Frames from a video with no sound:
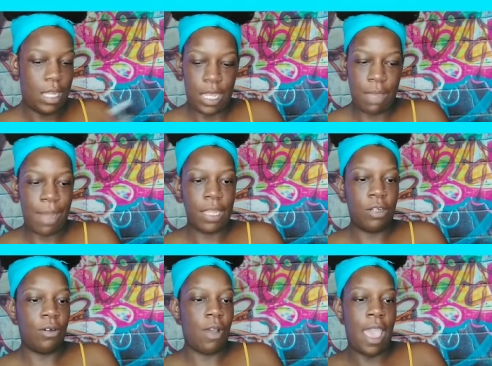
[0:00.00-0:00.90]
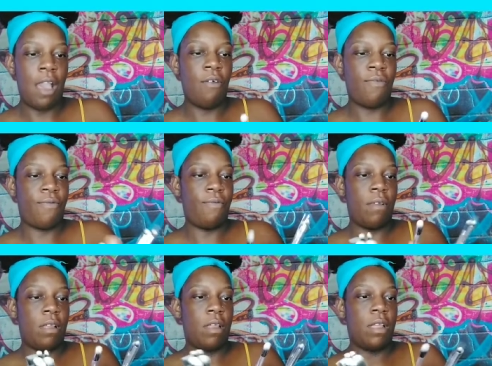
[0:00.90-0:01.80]
In my little e.l.f.
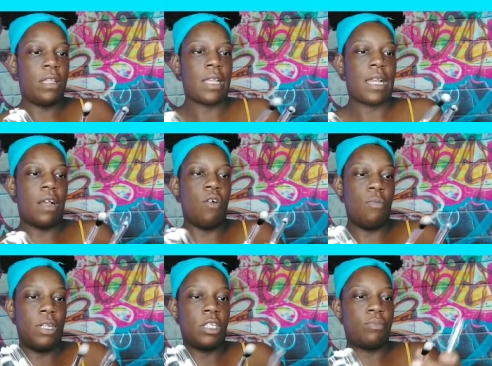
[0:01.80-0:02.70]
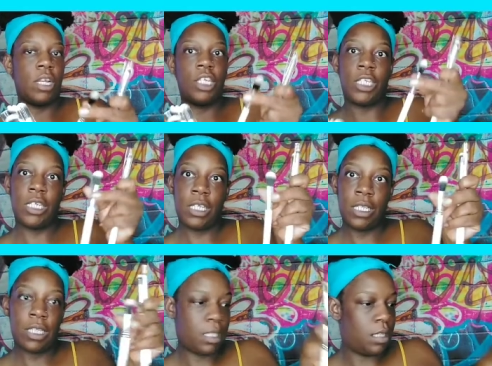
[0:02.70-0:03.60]
So I got a whole bunch of
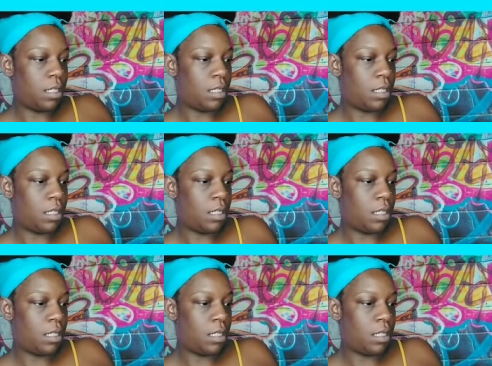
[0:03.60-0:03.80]
brushes,